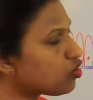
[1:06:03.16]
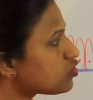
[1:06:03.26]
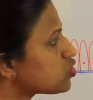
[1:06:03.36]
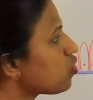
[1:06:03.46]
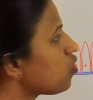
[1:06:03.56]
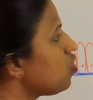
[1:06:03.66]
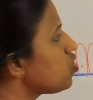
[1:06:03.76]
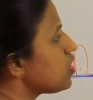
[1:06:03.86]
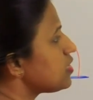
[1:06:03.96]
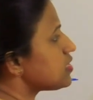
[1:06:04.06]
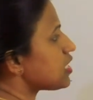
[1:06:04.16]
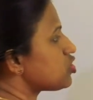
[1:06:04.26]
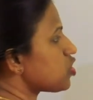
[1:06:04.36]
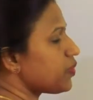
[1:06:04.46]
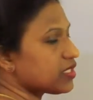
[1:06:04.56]
So,
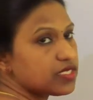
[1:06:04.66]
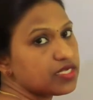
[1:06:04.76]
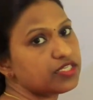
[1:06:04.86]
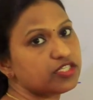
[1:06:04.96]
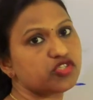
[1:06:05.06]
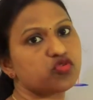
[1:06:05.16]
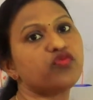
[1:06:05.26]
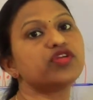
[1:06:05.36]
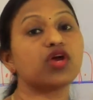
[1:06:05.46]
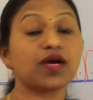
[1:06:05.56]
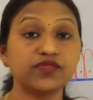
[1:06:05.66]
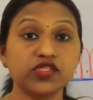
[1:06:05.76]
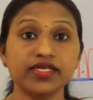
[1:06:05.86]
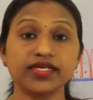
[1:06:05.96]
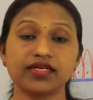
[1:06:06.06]
such epithelial tissue, when you
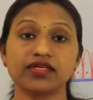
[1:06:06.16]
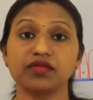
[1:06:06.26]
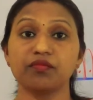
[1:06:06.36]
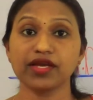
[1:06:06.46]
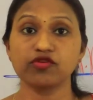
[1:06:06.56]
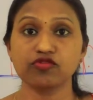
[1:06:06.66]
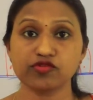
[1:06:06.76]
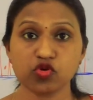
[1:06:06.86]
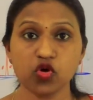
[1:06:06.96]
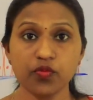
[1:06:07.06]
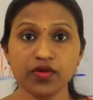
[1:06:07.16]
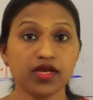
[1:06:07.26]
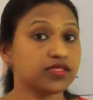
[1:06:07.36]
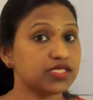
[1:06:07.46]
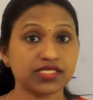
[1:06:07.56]
observe it under the microscope,
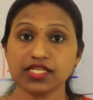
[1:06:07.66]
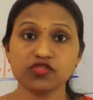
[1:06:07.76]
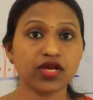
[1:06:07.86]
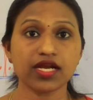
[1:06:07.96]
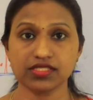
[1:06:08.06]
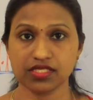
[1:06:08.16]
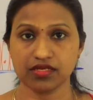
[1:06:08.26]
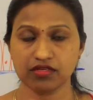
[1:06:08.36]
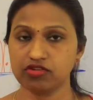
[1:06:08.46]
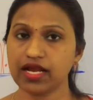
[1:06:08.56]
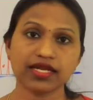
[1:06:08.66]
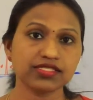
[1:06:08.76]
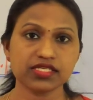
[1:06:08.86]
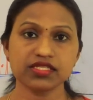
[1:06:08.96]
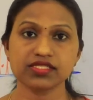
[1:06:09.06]
the cells you can't see. You can't
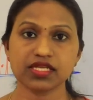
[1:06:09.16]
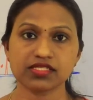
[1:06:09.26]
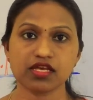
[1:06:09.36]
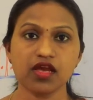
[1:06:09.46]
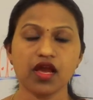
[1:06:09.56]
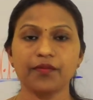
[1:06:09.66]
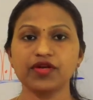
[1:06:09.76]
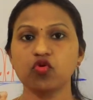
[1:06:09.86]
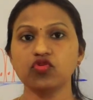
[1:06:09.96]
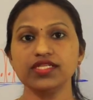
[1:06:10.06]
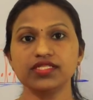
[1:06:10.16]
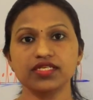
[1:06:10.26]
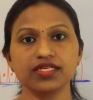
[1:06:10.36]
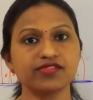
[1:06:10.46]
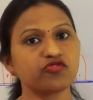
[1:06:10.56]
see the cells. But only
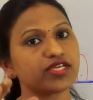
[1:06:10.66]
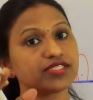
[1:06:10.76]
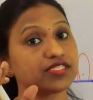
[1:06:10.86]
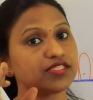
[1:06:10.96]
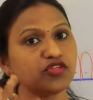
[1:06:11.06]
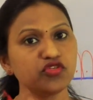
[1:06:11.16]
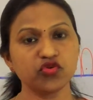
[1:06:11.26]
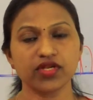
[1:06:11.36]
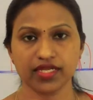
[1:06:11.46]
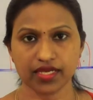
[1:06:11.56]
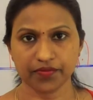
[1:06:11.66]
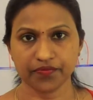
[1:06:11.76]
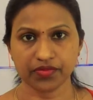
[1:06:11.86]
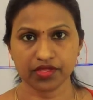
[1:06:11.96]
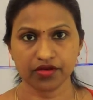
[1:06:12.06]
thing is, you can see the nuclei.
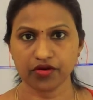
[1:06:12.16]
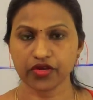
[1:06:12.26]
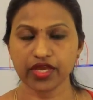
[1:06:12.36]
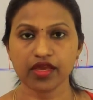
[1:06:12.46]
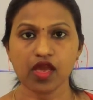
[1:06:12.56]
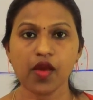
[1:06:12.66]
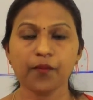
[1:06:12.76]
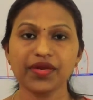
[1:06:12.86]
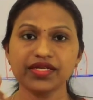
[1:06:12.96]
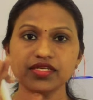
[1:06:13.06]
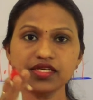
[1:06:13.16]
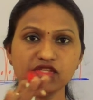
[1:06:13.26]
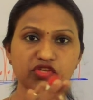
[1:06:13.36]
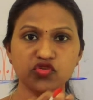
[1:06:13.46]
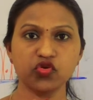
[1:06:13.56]
Okay. But here
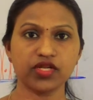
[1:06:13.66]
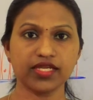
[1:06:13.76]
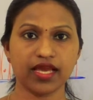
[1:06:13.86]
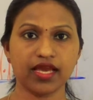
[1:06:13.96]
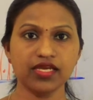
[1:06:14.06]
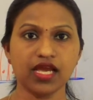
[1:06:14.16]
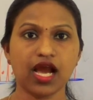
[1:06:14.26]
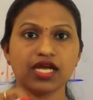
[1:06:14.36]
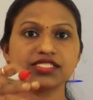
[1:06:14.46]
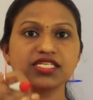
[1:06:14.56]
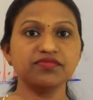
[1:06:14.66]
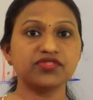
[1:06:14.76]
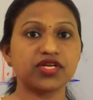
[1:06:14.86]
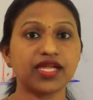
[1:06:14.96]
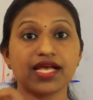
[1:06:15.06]
the nuclei are seems
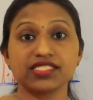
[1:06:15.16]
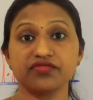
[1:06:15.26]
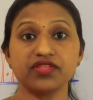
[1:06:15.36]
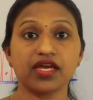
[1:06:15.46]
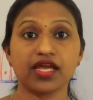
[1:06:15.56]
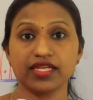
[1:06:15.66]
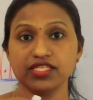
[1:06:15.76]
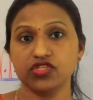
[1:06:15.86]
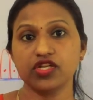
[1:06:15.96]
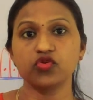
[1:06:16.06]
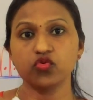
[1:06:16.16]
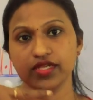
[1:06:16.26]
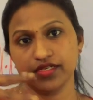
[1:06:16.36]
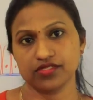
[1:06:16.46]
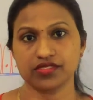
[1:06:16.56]
that as if they are arranged in a two
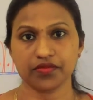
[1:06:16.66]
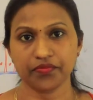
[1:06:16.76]
layers